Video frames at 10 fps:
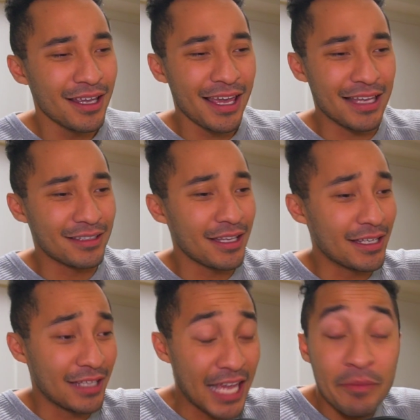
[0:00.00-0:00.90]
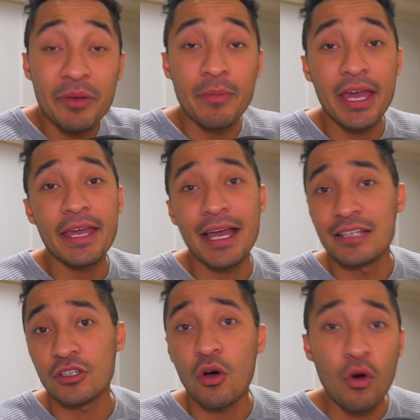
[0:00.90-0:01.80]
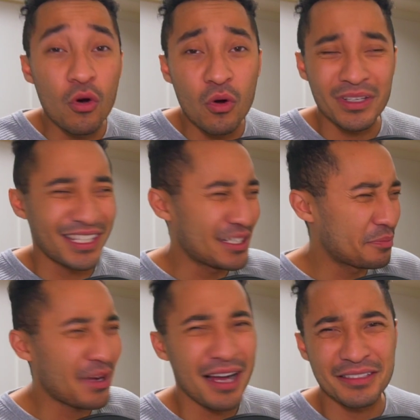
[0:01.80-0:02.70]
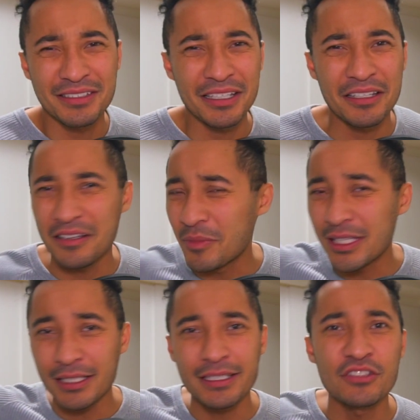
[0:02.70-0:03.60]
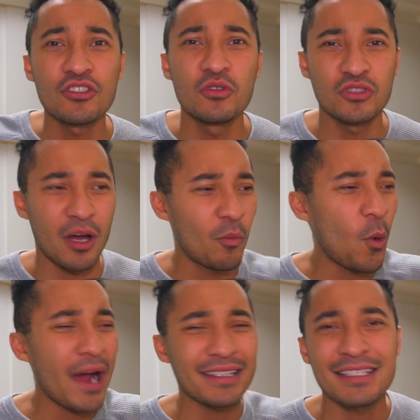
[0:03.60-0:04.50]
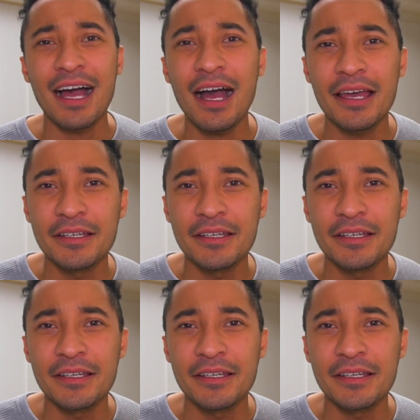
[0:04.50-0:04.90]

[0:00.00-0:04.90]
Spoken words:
MMA as a whole, kickboxing. I mean, the list goes on. Muay Thai.